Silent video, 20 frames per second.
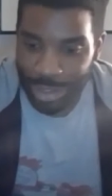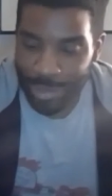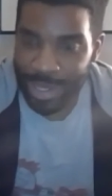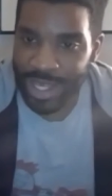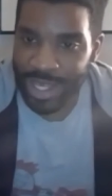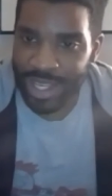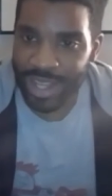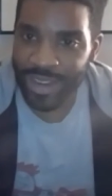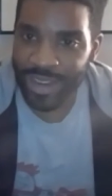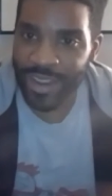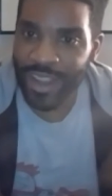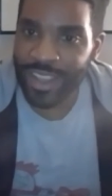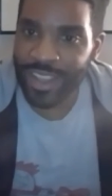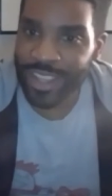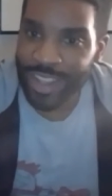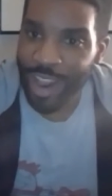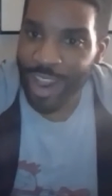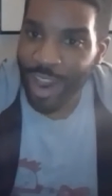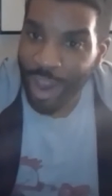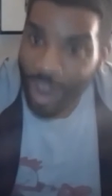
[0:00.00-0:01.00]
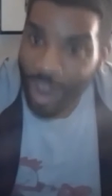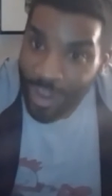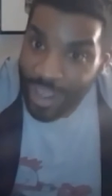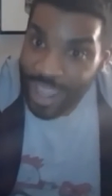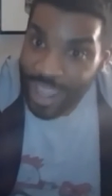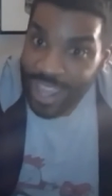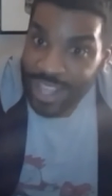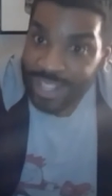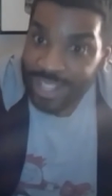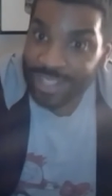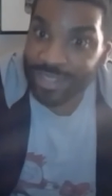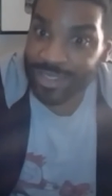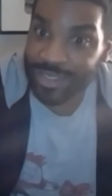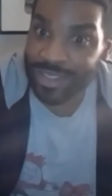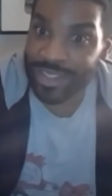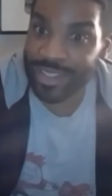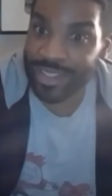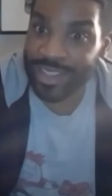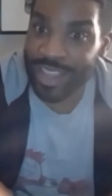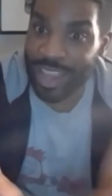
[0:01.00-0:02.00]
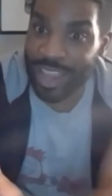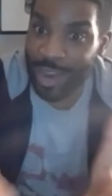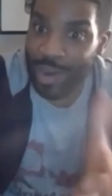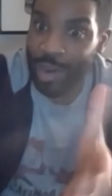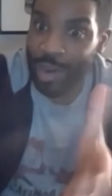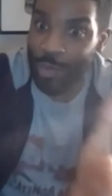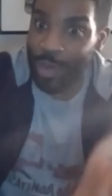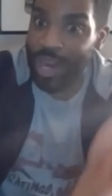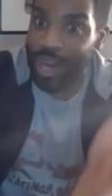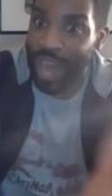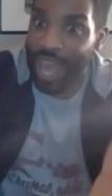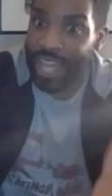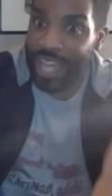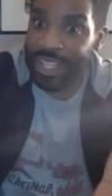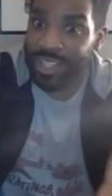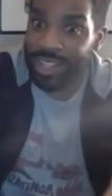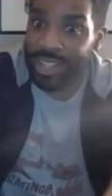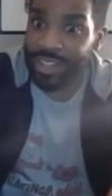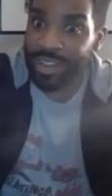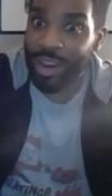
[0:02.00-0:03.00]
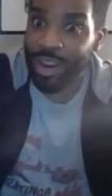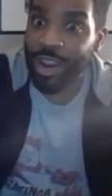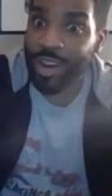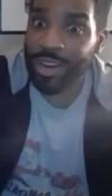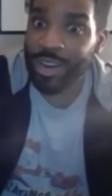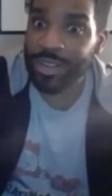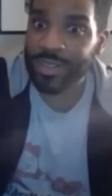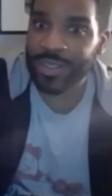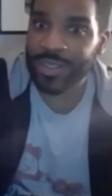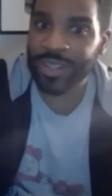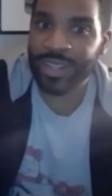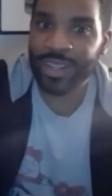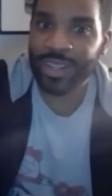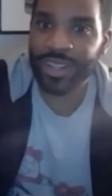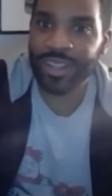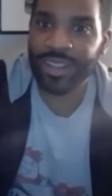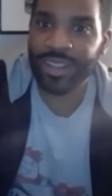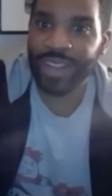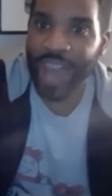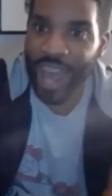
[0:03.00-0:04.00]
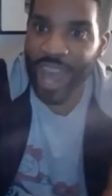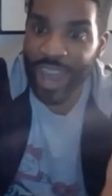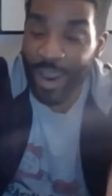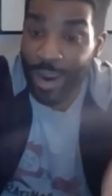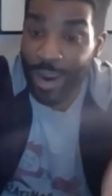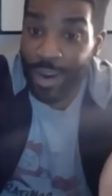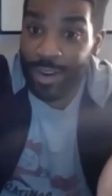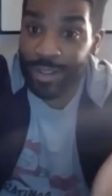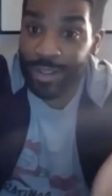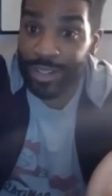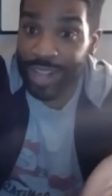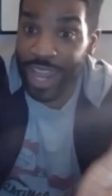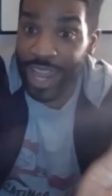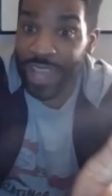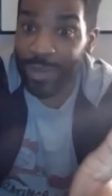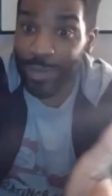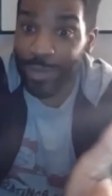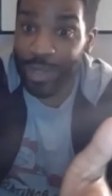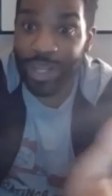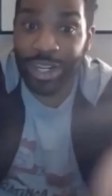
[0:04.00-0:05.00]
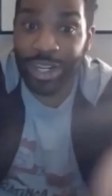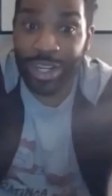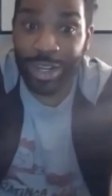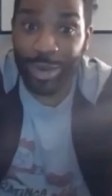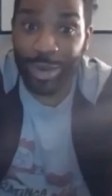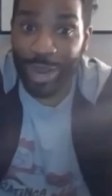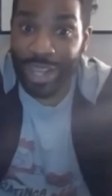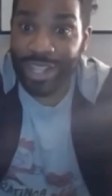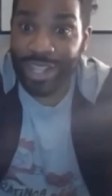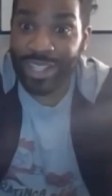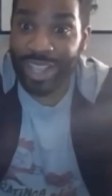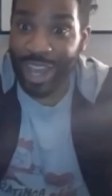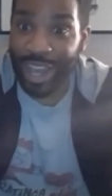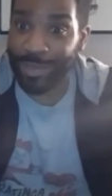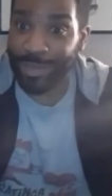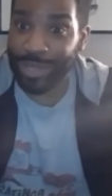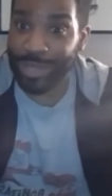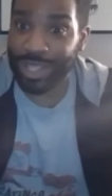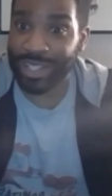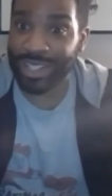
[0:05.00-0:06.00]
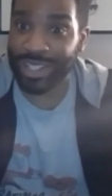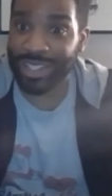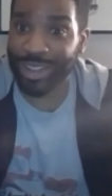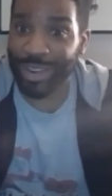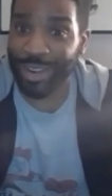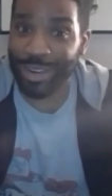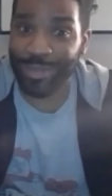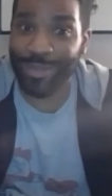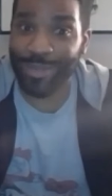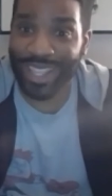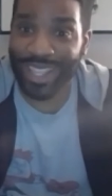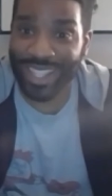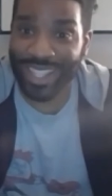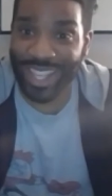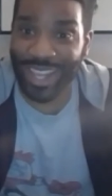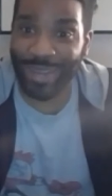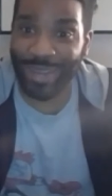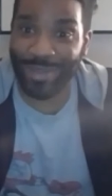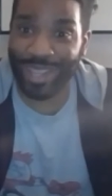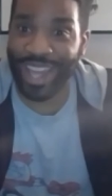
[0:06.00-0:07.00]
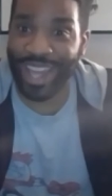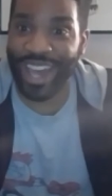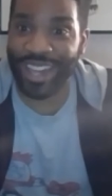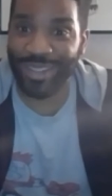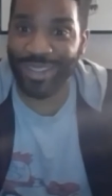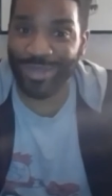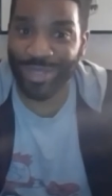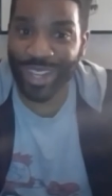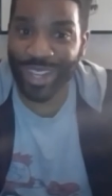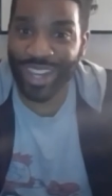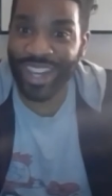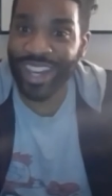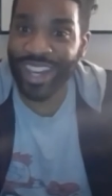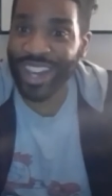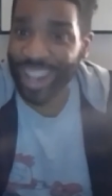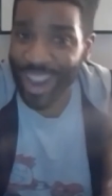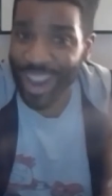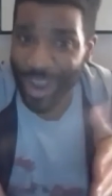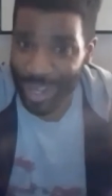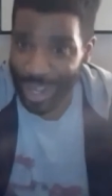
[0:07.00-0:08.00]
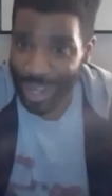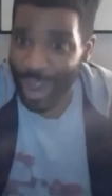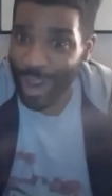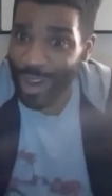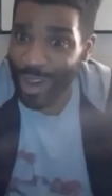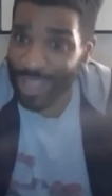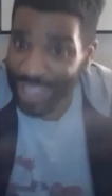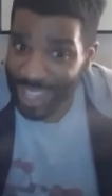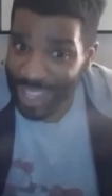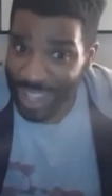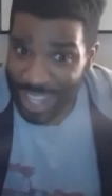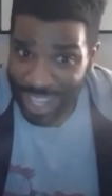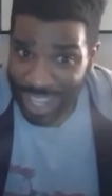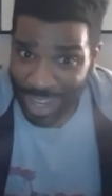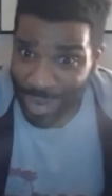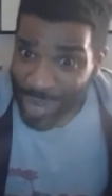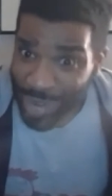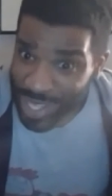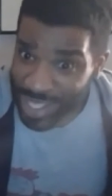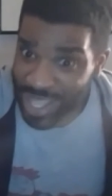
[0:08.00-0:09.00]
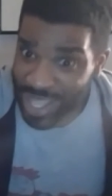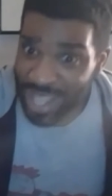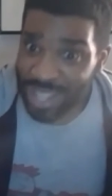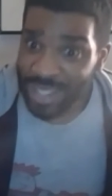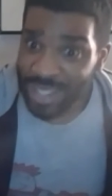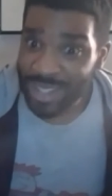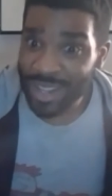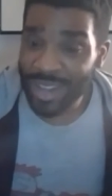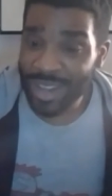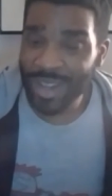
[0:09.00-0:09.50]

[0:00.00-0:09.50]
media. Y'all ain't hearing what I just heard? I heard, like, one of the greatest albums I've just heard in my damn life. Are y'all hearing this?